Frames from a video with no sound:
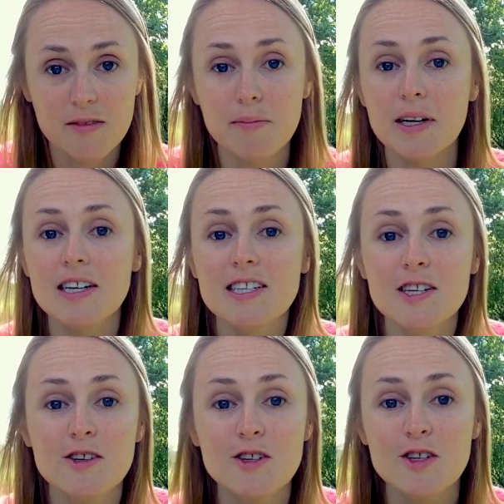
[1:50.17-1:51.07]
because
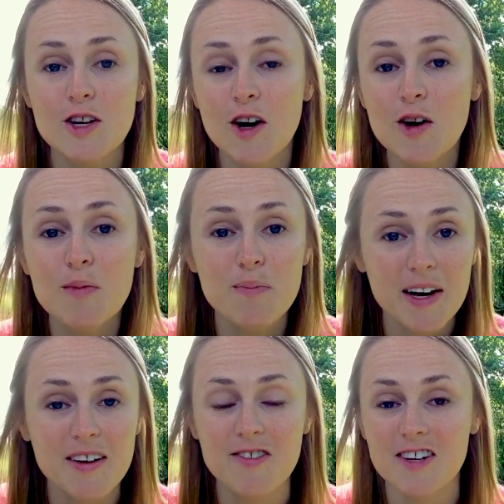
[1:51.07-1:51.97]
there's no
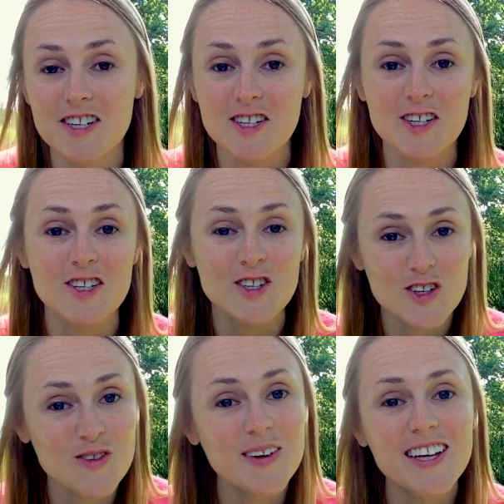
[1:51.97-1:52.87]
benefit to
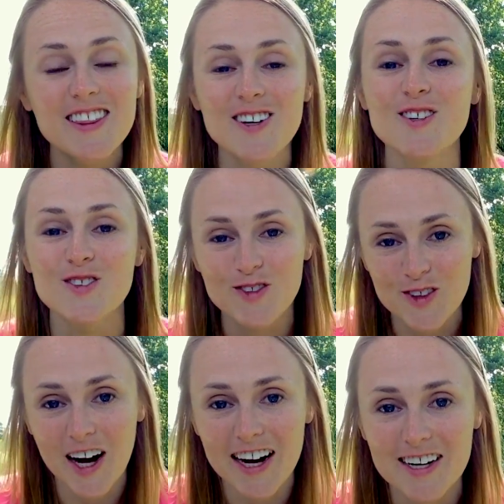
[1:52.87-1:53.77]
consuming those
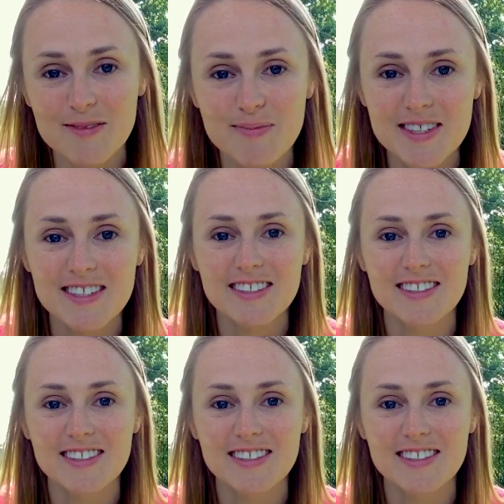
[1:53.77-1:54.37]
food items.